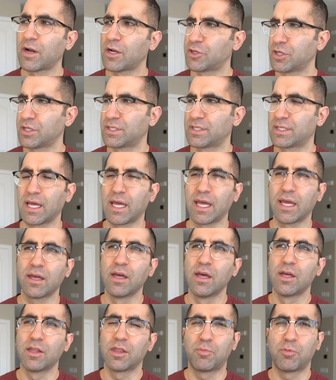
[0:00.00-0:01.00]
I should say
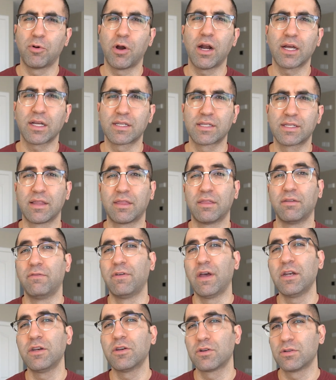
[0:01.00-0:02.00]
the products that the
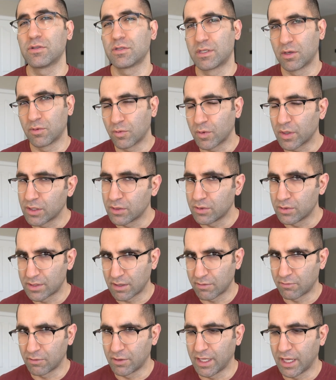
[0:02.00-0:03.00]
vendors that we use
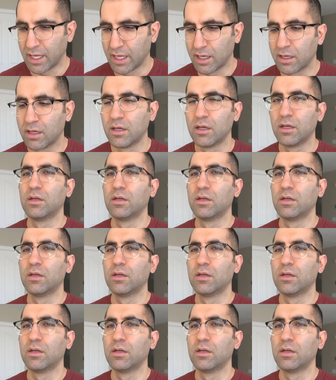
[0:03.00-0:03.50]
every day.